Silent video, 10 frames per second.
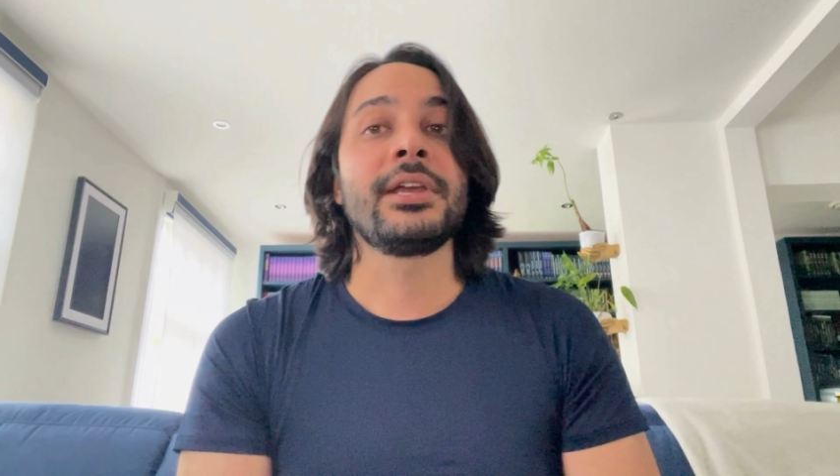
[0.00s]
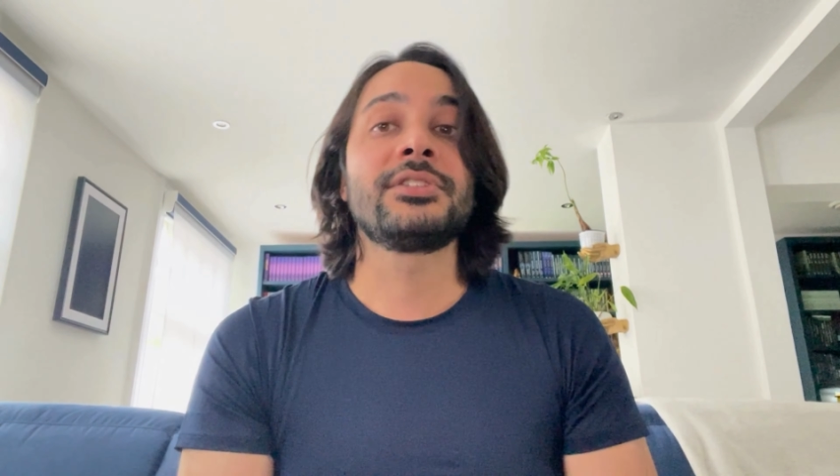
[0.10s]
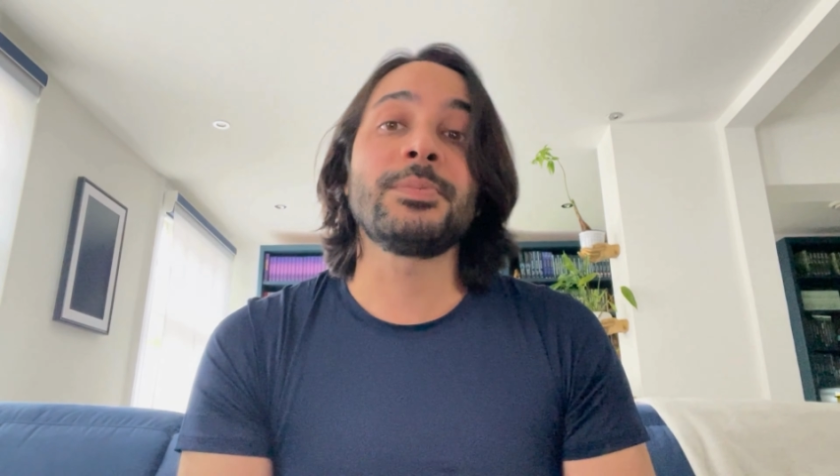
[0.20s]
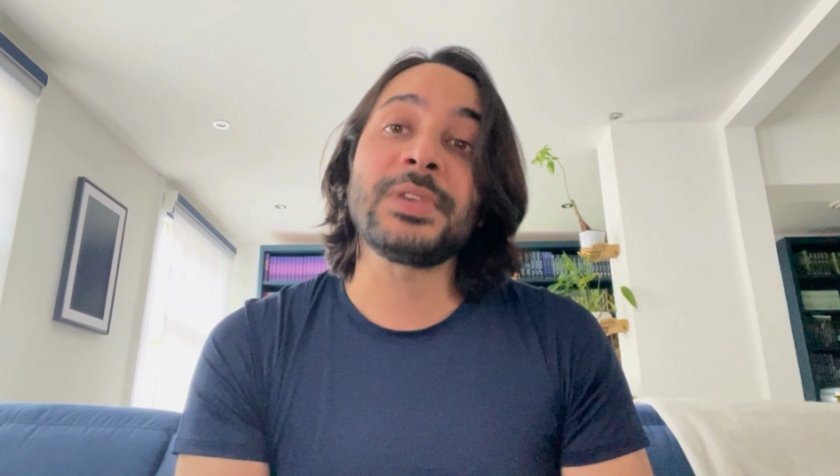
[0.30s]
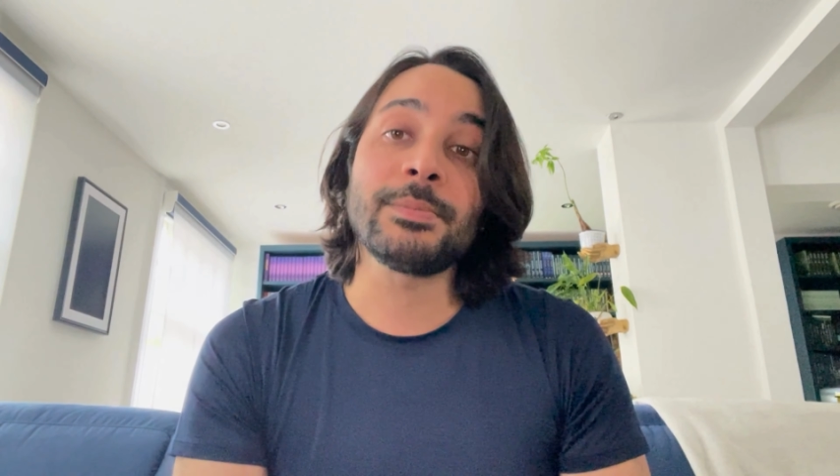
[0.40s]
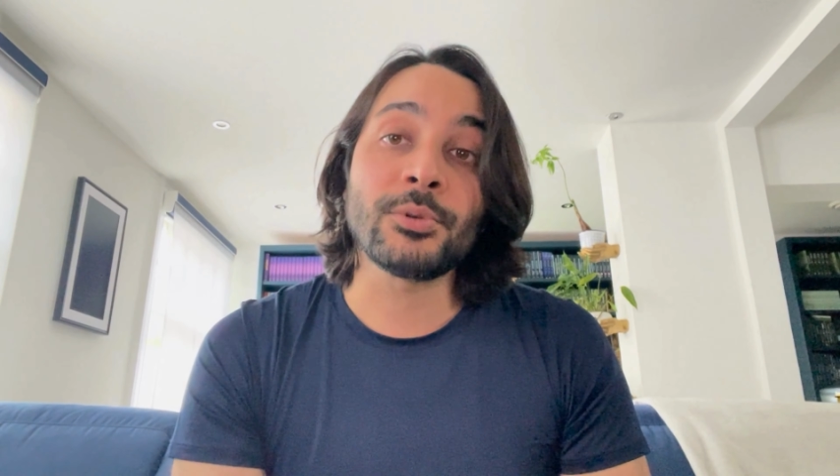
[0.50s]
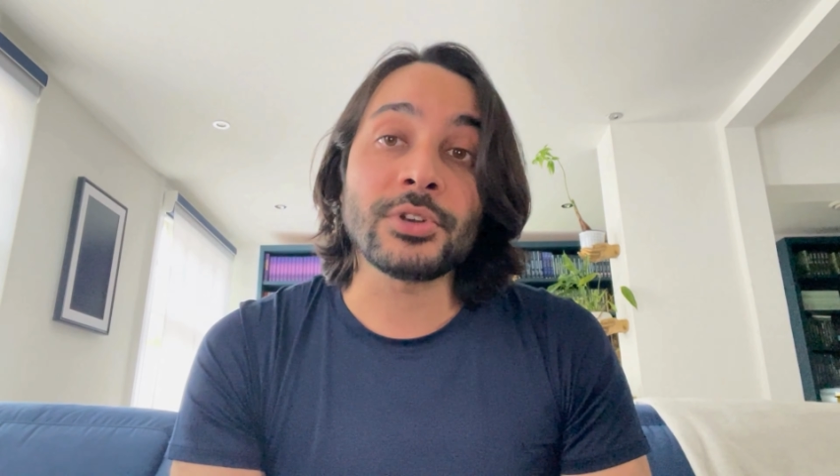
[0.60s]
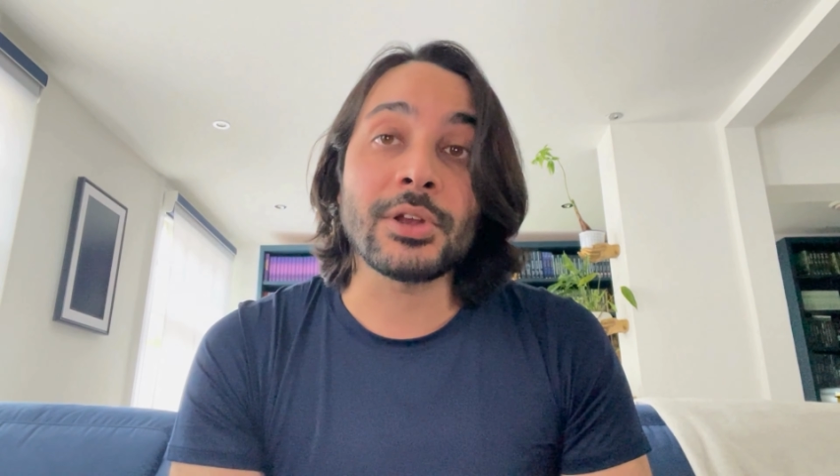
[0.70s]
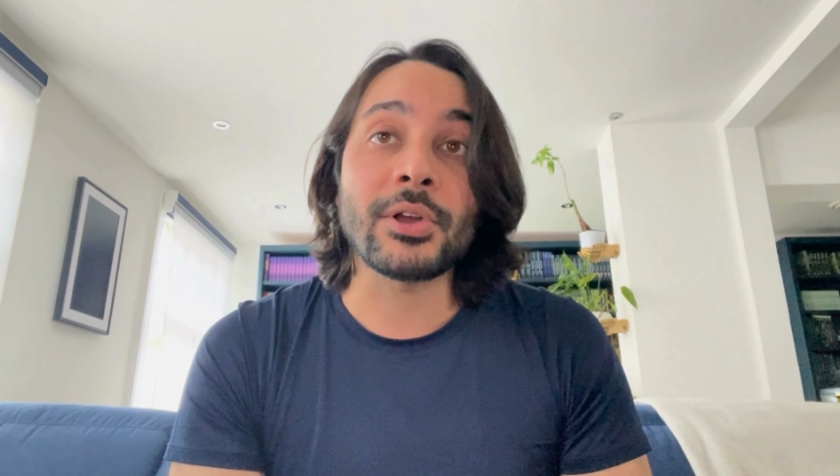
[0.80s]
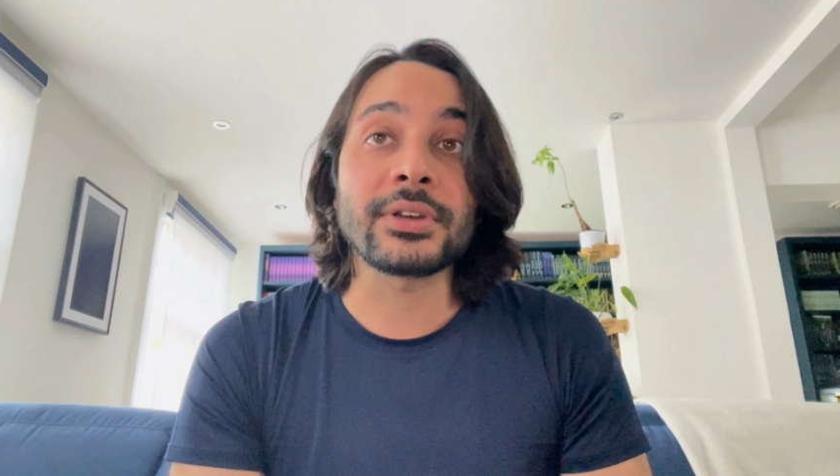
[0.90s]
Do people
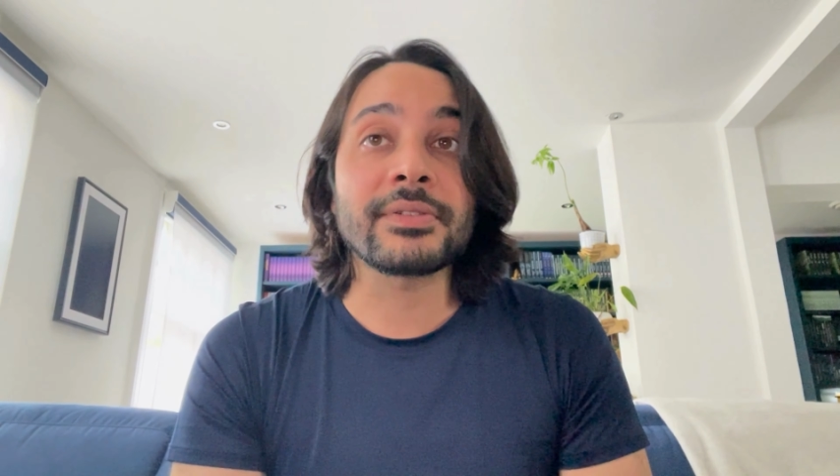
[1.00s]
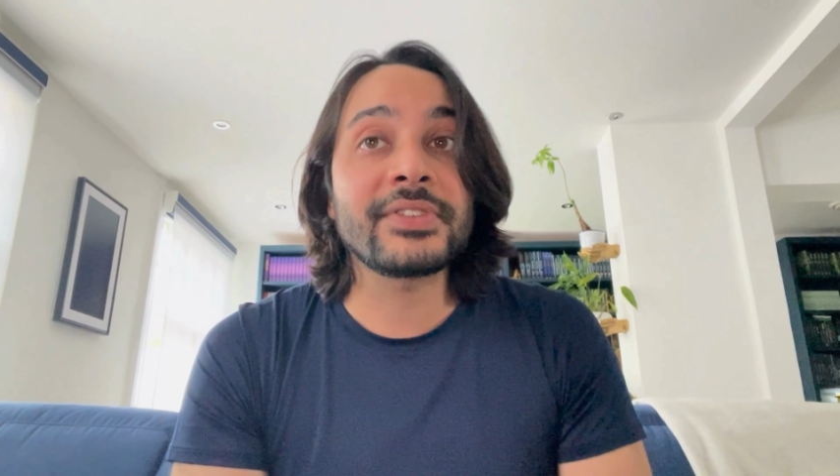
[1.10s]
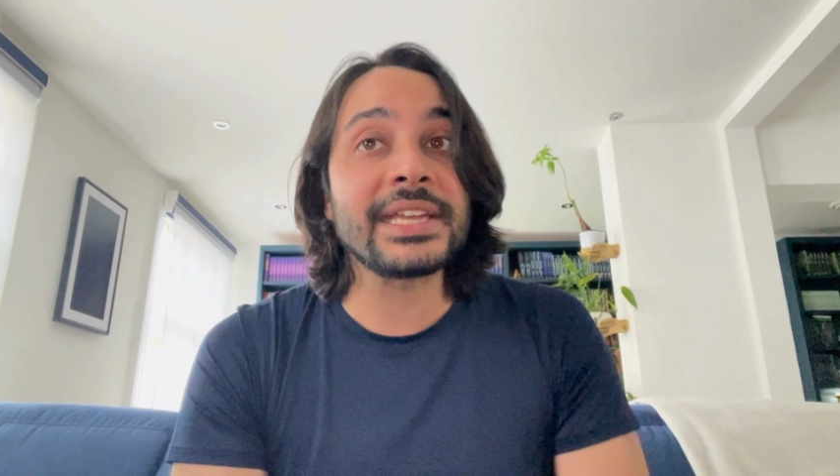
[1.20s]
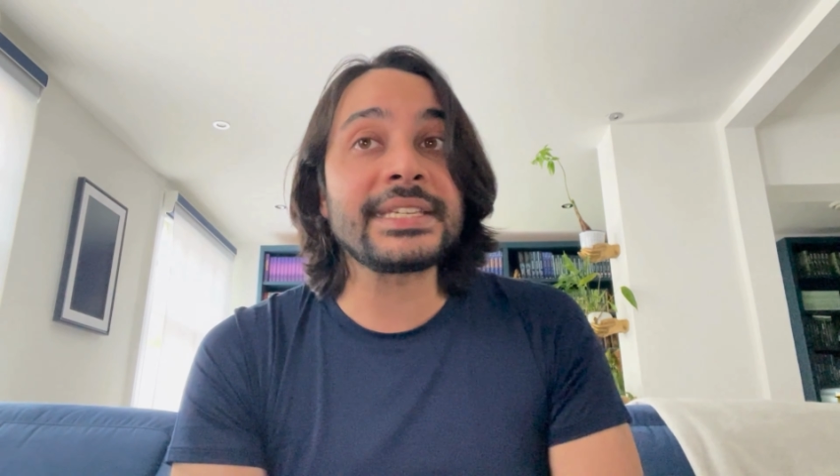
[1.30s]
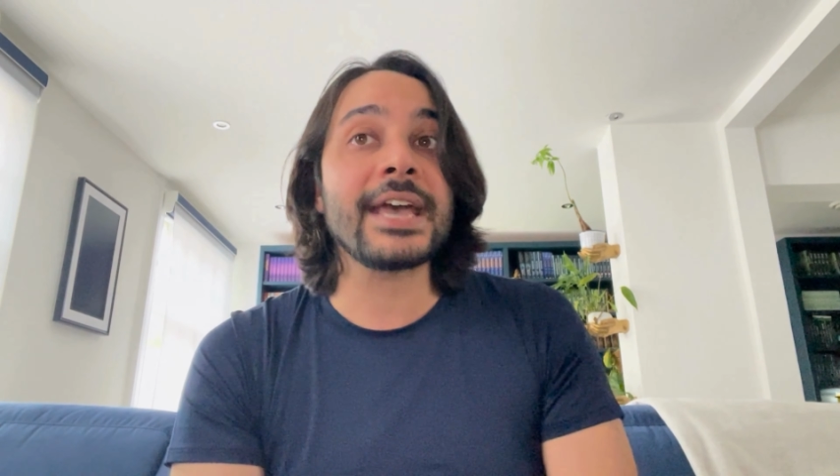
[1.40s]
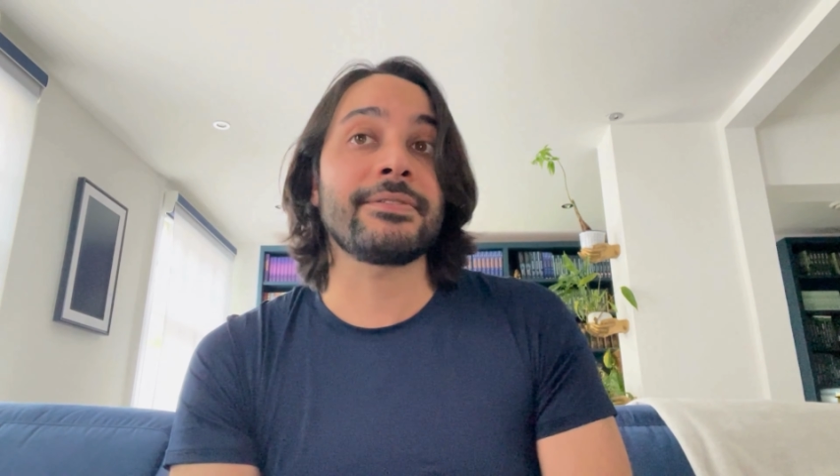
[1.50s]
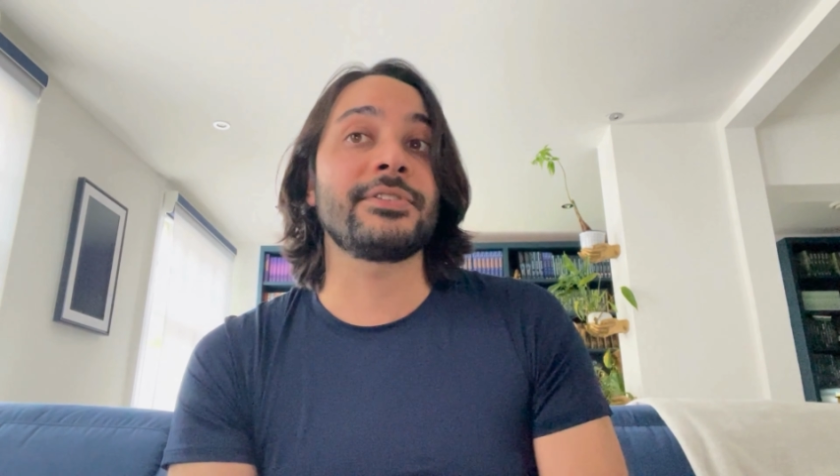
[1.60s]
no longer fear death,